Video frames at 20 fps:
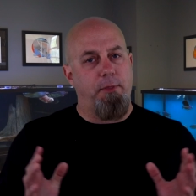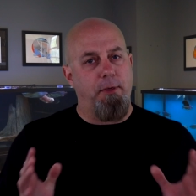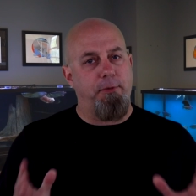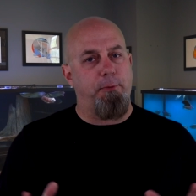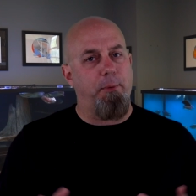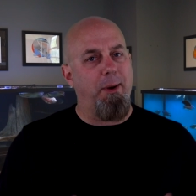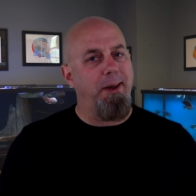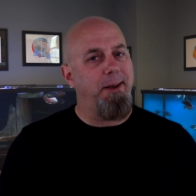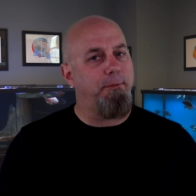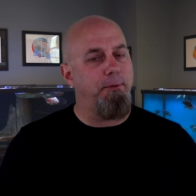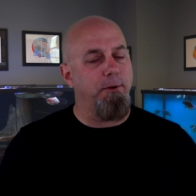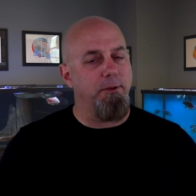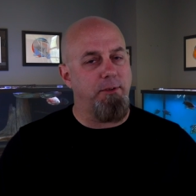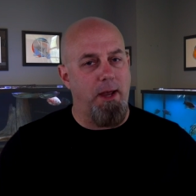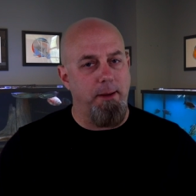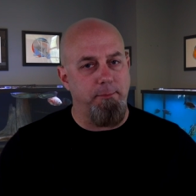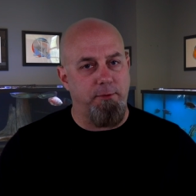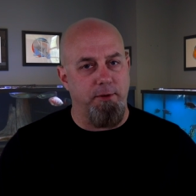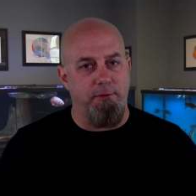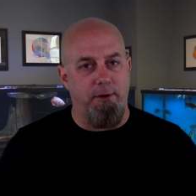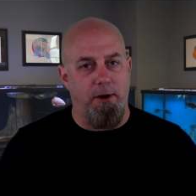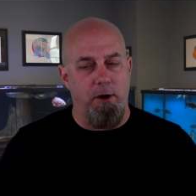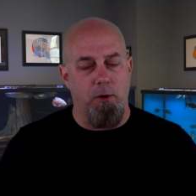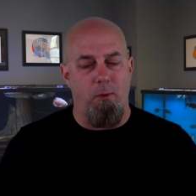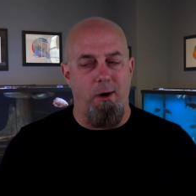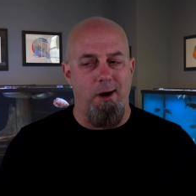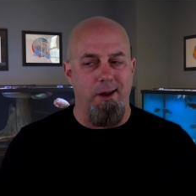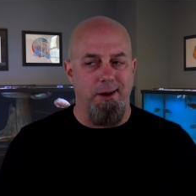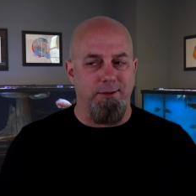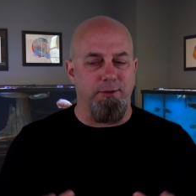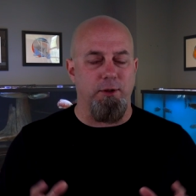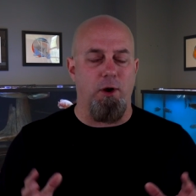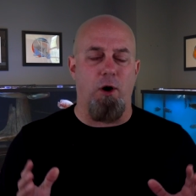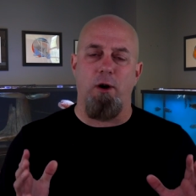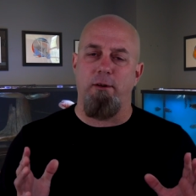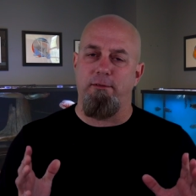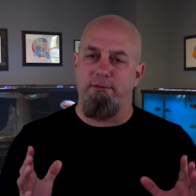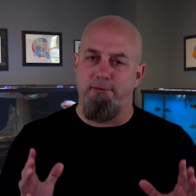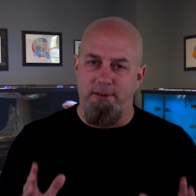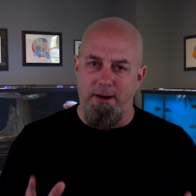The three different types of arowanas
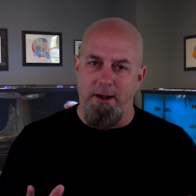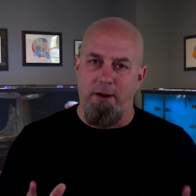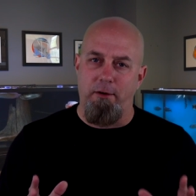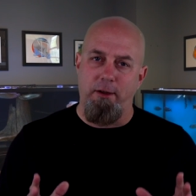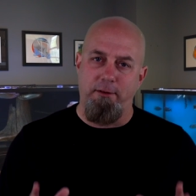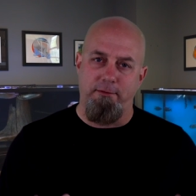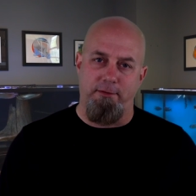are very,